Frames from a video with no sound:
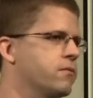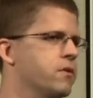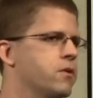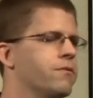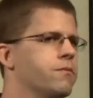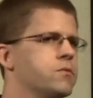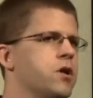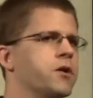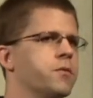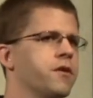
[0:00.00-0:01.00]
you know,
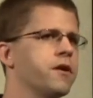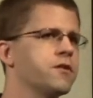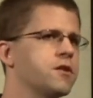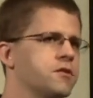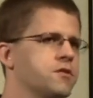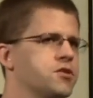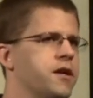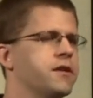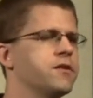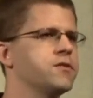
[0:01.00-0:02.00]
talking with other clinical
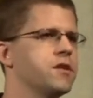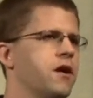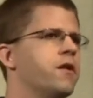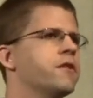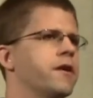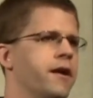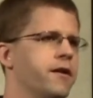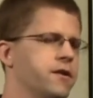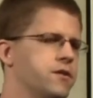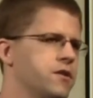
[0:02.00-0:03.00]
trials in other
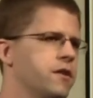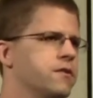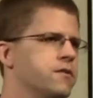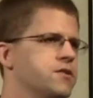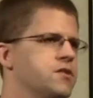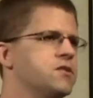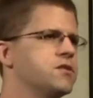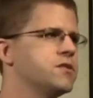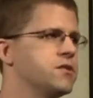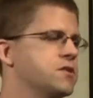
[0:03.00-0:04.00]
areas, other
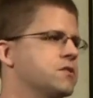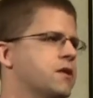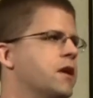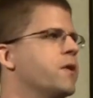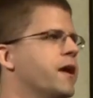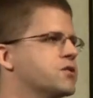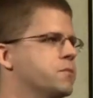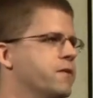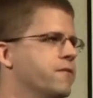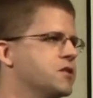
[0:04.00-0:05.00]
diseases, is can be
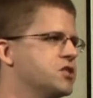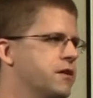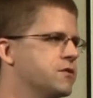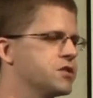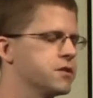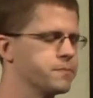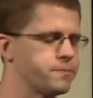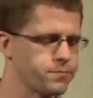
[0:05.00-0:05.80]
actually be very challenging.